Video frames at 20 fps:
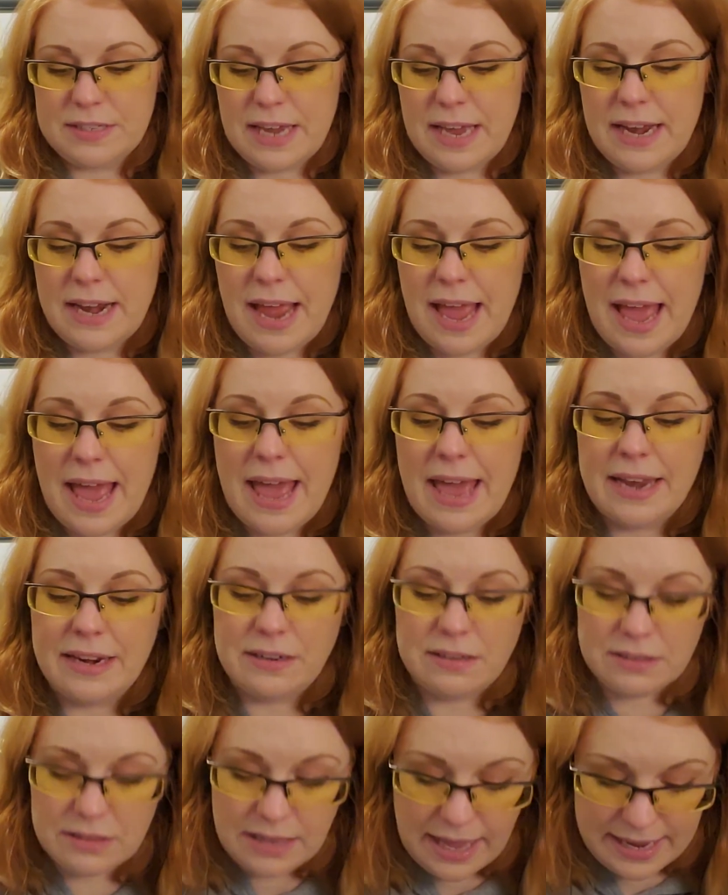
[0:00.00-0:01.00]
And,
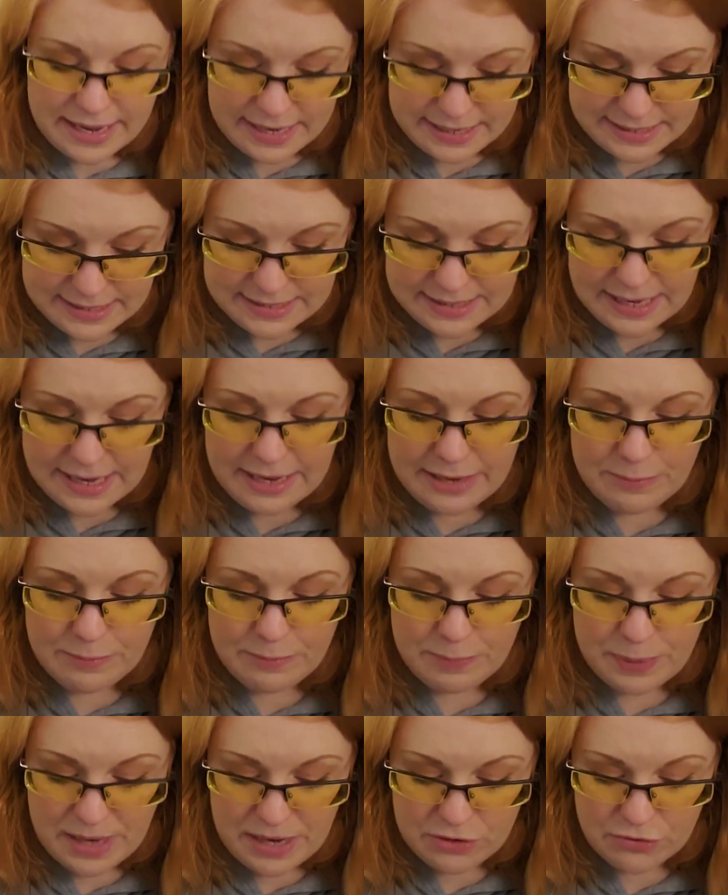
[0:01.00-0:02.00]
and like I said,
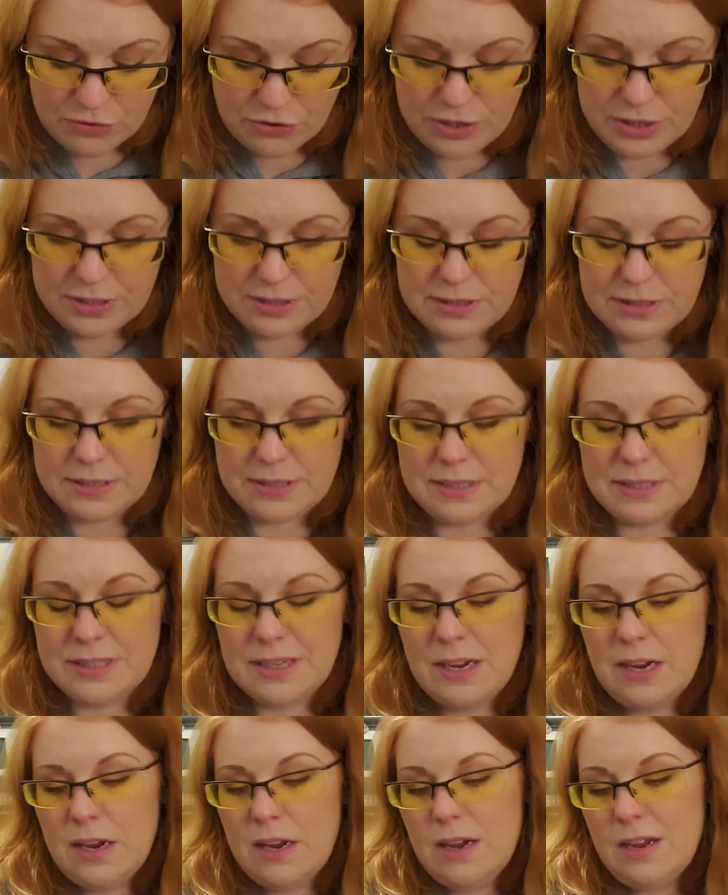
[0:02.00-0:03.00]
patrons,
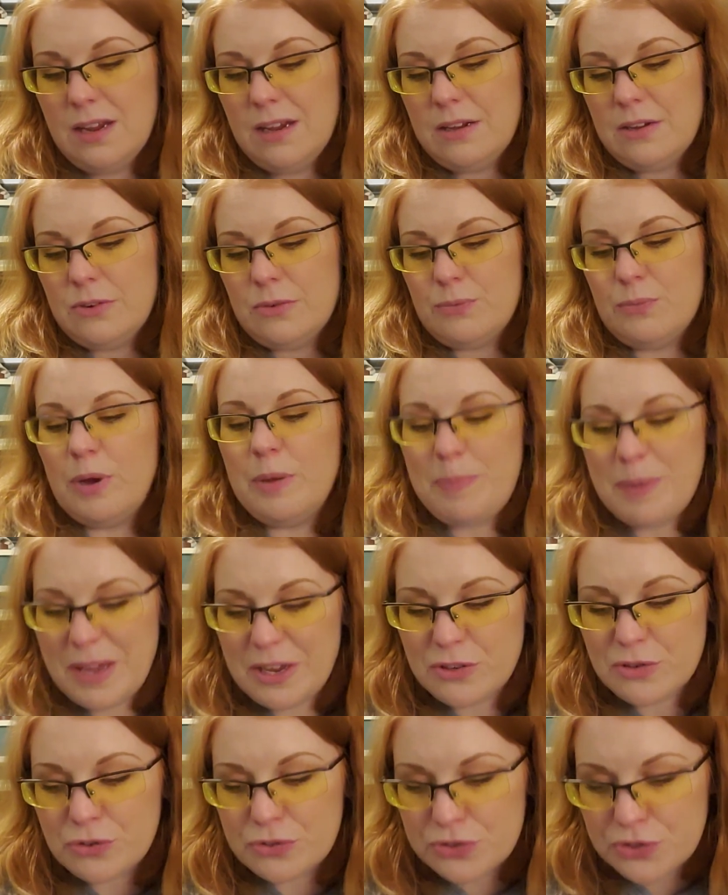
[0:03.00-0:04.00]
my
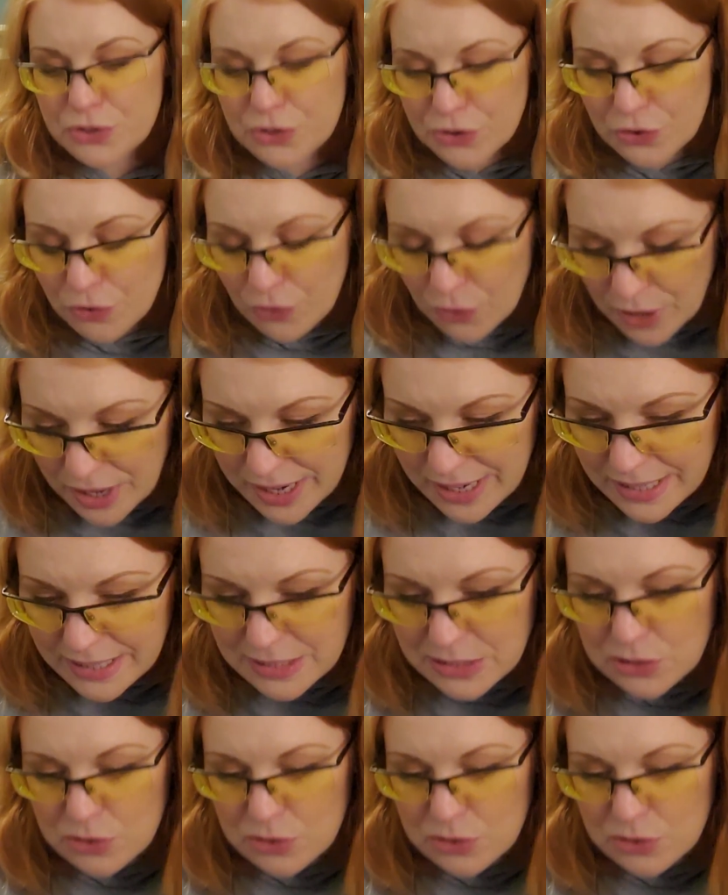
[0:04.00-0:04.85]
patrons are great.